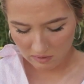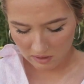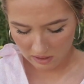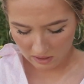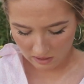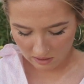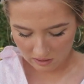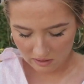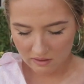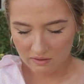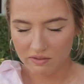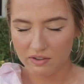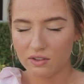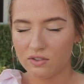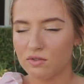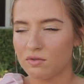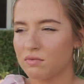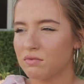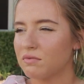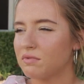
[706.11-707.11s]
And it
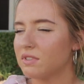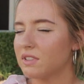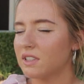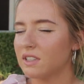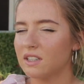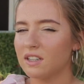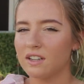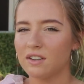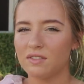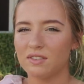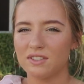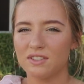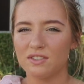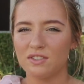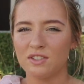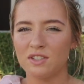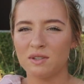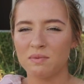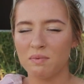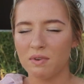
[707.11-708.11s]
feels really good once
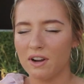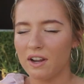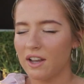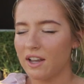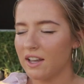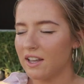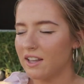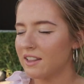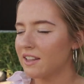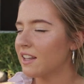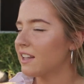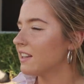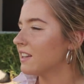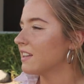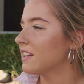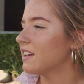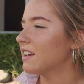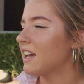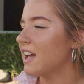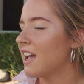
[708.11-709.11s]
you spray it and then
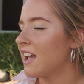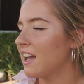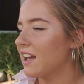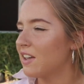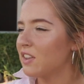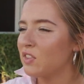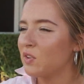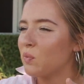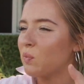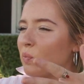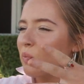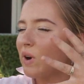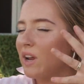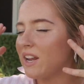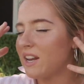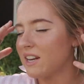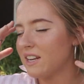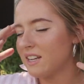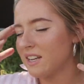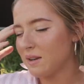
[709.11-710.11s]
the
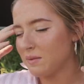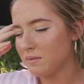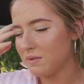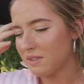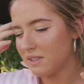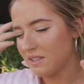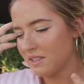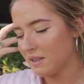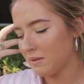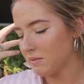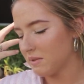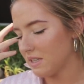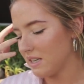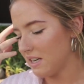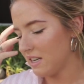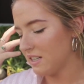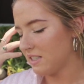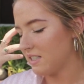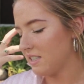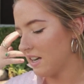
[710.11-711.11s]
wind comes and
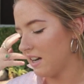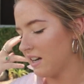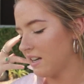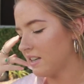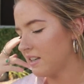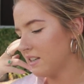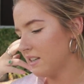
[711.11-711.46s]
hits you.